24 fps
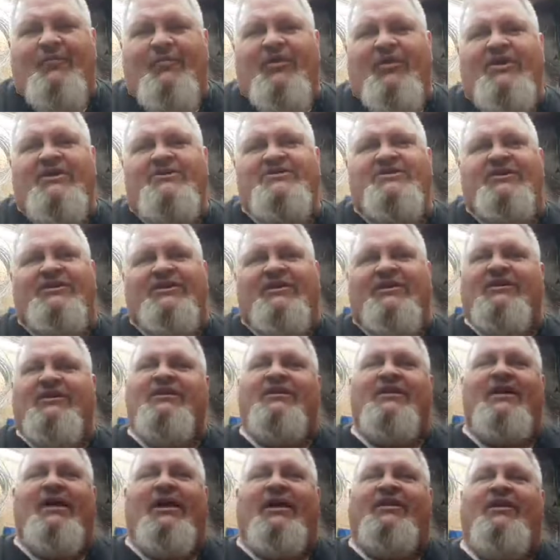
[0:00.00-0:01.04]
bless you,
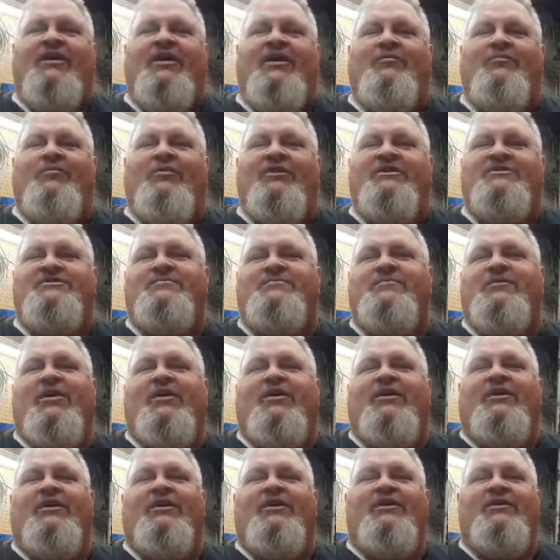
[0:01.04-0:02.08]
and God bless
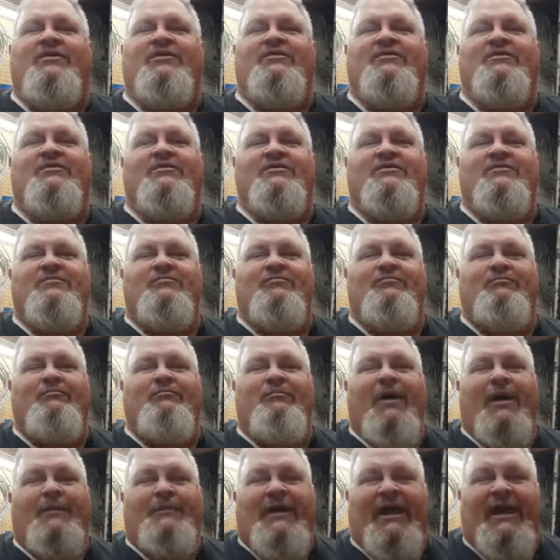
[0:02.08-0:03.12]
America.
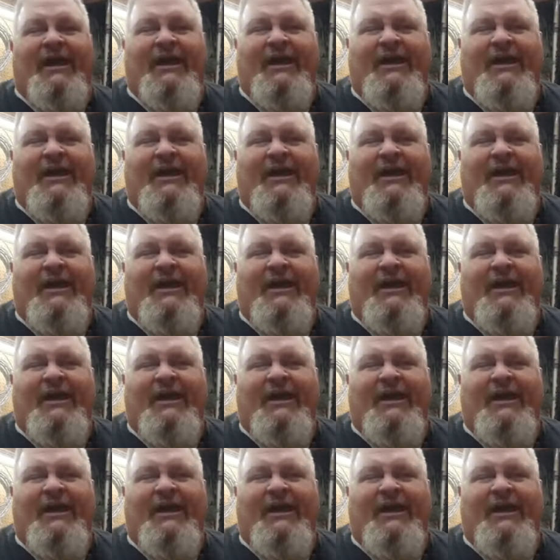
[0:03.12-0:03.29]
Bye bye.